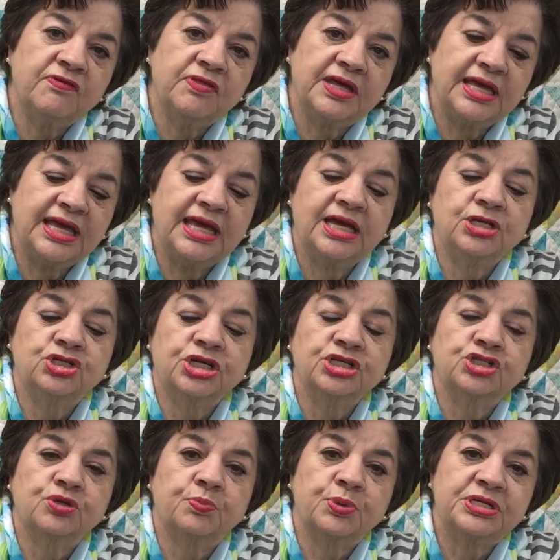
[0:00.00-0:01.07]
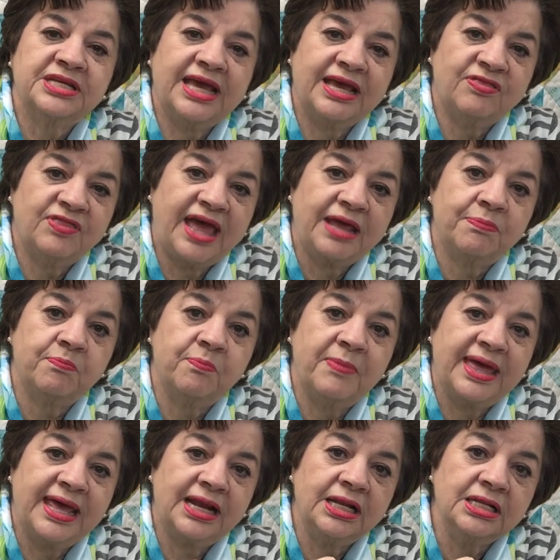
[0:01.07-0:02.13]
the end just to protect that
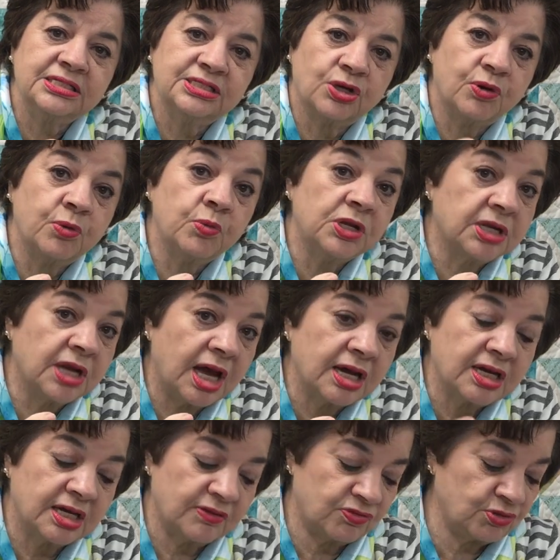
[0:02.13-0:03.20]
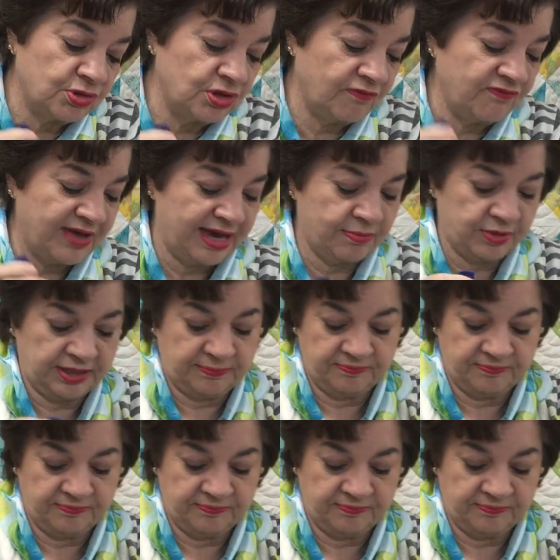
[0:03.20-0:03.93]
metal so it will not cut through your fabric.